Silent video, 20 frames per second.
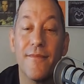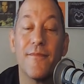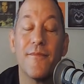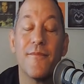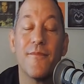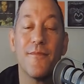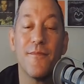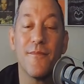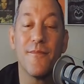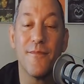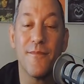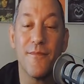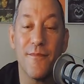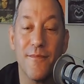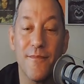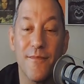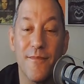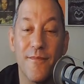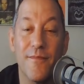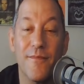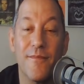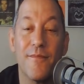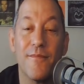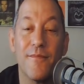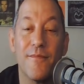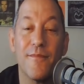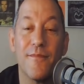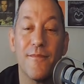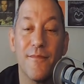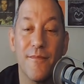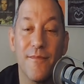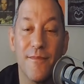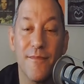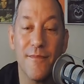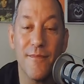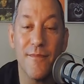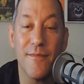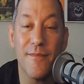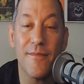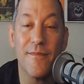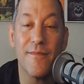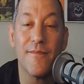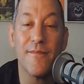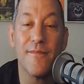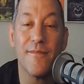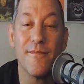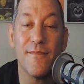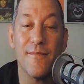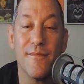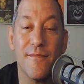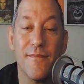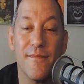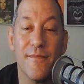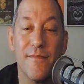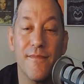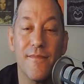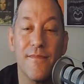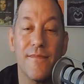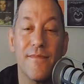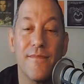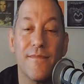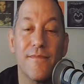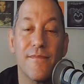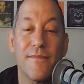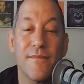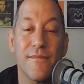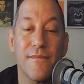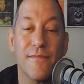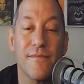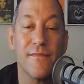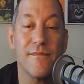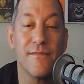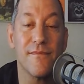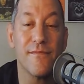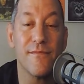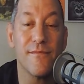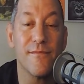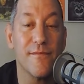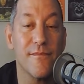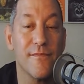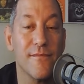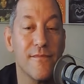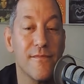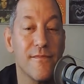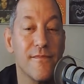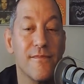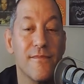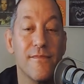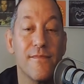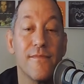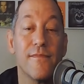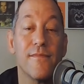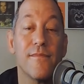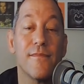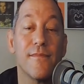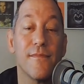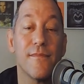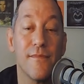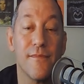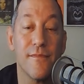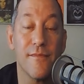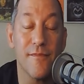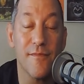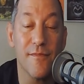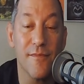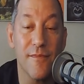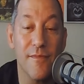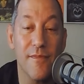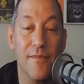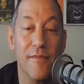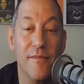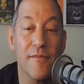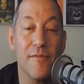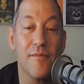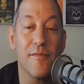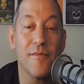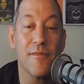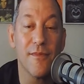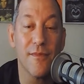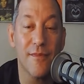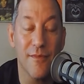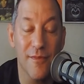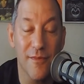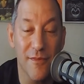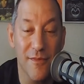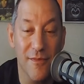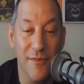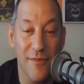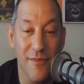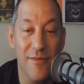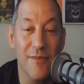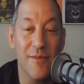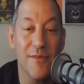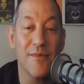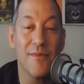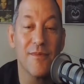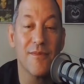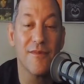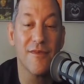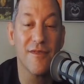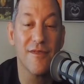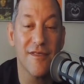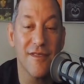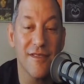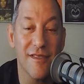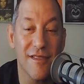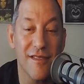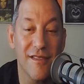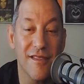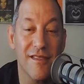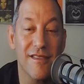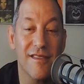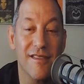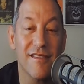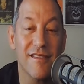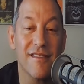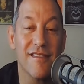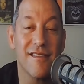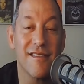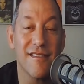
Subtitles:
This person isn't speaking.